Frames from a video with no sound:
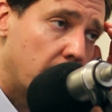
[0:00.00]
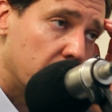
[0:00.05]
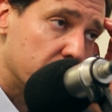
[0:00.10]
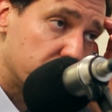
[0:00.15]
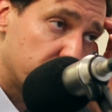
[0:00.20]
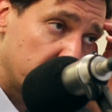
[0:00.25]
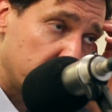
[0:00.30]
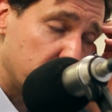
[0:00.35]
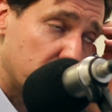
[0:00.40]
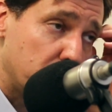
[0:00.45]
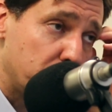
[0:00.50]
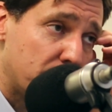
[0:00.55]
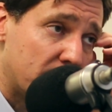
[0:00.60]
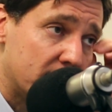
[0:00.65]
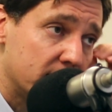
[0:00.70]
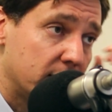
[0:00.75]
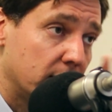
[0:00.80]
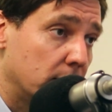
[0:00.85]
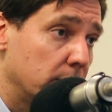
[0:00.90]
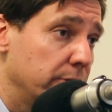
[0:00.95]
treatment
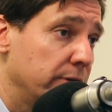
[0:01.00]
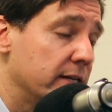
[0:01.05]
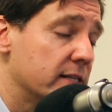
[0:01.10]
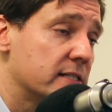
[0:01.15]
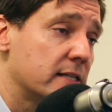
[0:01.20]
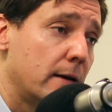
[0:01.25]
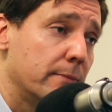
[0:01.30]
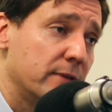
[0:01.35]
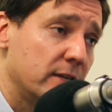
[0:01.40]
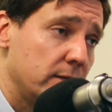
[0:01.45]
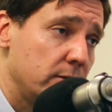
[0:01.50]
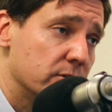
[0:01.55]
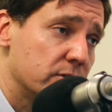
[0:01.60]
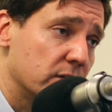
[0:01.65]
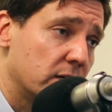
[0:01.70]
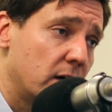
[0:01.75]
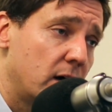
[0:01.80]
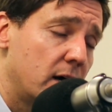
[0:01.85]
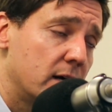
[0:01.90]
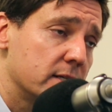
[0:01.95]
beds, including some that
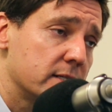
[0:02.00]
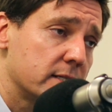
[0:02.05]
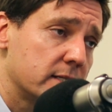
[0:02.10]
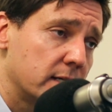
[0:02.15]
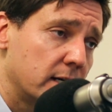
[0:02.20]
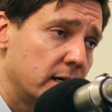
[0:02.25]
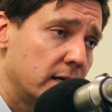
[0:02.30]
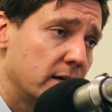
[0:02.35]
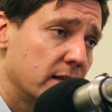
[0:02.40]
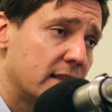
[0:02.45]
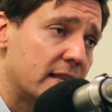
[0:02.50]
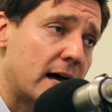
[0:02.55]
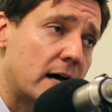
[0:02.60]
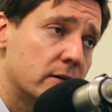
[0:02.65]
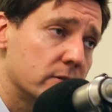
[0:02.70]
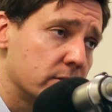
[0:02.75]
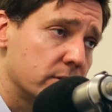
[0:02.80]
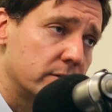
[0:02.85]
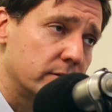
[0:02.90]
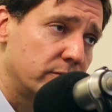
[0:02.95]
used to cost
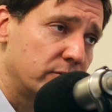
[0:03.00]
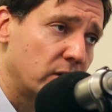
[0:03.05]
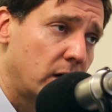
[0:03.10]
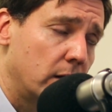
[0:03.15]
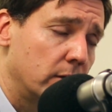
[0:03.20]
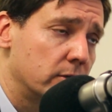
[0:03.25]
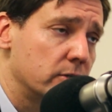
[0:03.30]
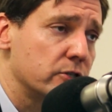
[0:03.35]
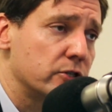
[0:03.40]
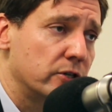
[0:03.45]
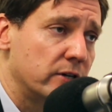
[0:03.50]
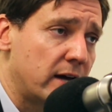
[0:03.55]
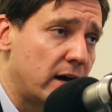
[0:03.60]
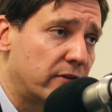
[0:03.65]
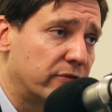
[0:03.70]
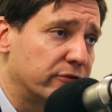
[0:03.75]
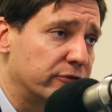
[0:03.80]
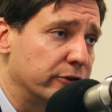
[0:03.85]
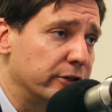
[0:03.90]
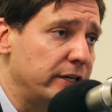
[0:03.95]
thousands of dollars are
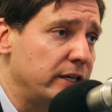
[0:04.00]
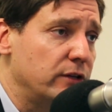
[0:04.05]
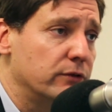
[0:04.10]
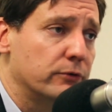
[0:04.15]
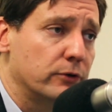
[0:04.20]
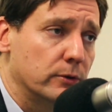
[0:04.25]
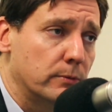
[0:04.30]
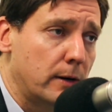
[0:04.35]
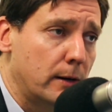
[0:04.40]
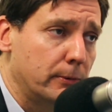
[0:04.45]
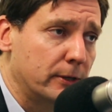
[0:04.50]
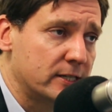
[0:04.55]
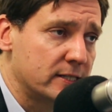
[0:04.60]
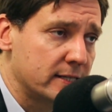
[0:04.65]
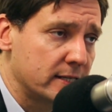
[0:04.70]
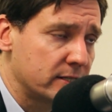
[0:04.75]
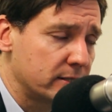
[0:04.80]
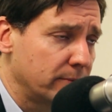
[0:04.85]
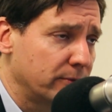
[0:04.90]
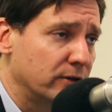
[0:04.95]
now free through the public
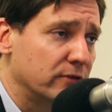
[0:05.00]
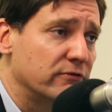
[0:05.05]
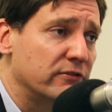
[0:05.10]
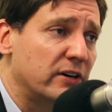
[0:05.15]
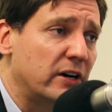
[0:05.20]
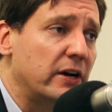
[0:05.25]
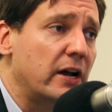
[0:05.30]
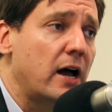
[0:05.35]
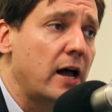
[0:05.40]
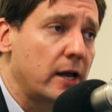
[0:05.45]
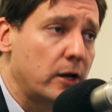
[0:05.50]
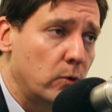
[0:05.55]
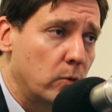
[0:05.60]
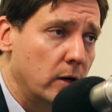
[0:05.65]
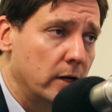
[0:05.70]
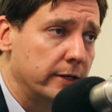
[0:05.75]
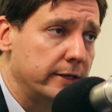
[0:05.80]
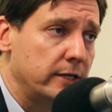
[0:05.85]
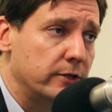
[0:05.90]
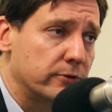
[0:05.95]
system. They're very high
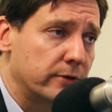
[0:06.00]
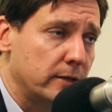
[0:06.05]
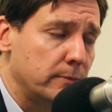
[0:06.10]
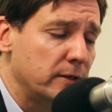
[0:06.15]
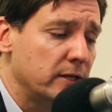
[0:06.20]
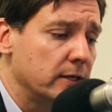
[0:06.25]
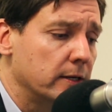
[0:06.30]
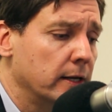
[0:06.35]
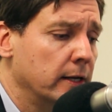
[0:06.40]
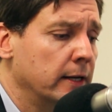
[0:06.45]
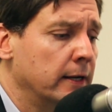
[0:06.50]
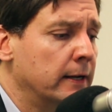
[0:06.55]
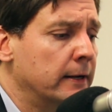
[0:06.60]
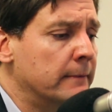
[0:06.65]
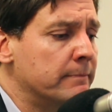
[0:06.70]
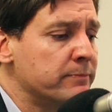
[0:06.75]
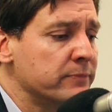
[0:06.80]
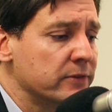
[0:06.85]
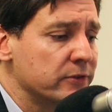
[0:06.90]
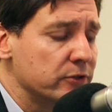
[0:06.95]
quality treatment
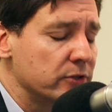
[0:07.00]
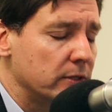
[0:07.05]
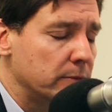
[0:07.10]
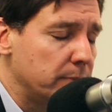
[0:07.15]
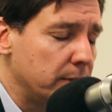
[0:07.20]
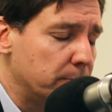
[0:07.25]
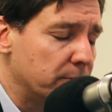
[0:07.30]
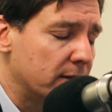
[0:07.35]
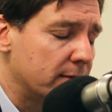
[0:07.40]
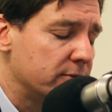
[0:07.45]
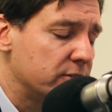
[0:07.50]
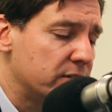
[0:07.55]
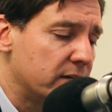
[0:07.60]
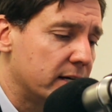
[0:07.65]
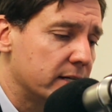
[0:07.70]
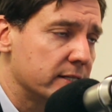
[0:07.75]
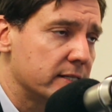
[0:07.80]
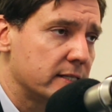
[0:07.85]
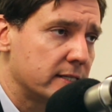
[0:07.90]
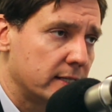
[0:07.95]
so that people have a
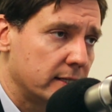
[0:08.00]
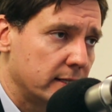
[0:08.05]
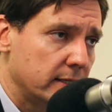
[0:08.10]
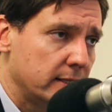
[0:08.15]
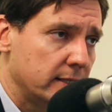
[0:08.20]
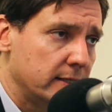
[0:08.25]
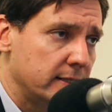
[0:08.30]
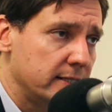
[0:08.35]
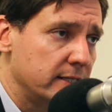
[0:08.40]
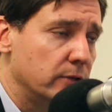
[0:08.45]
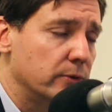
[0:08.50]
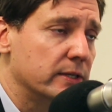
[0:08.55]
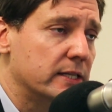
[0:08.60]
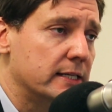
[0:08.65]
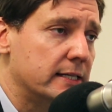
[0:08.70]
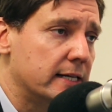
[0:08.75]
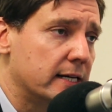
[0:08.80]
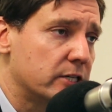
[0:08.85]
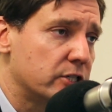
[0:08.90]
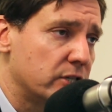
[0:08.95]
chance to deal
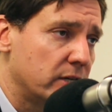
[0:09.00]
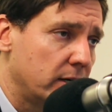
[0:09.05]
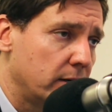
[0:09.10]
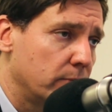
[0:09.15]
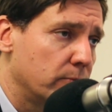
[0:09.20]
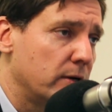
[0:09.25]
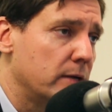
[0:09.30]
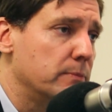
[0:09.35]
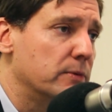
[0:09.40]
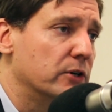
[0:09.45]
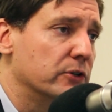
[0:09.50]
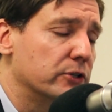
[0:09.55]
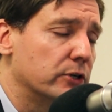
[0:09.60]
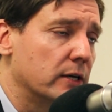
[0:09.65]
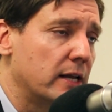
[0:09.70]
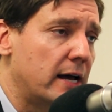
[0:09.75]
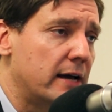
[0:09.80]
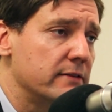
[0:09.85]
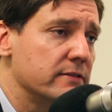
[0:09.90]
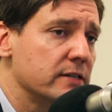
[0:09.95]
with addiction, rebuild
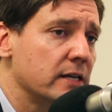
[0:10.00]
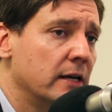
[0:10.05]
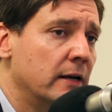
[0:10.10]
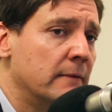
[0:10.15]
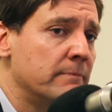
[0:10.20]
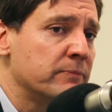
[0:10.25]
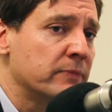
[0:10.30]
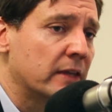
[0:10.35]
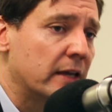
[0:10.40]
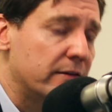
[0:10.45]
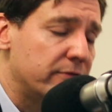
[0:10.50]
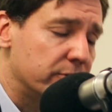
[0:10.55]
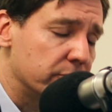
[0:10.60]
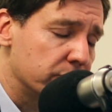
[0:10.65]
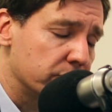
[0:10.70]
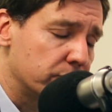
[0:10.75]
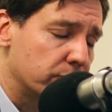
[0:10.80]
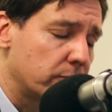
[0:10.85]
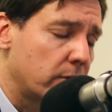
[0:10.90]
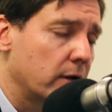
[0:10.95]
their lives. If
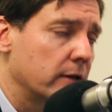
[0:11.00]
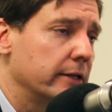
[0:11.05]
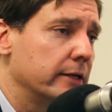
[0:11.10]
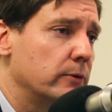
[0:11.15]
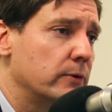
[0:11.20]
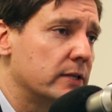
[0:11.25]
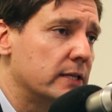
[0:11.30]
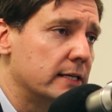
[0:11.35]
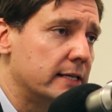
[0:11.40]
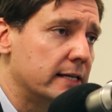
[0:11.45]
you're struggling with